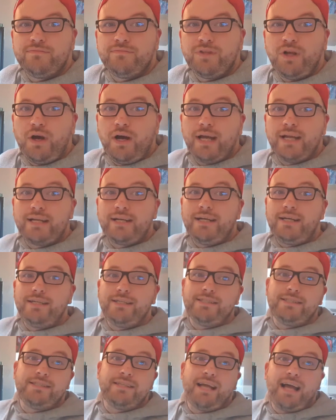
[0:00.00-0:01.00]
Alright
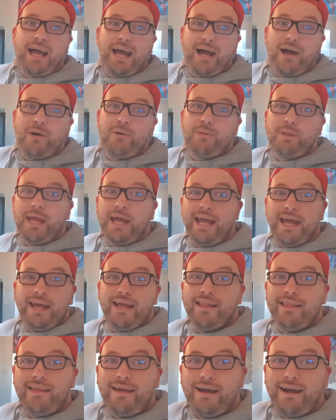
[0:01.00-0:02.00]
guys, how the
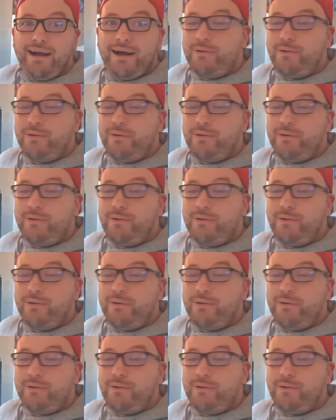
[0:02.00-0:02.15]
hell are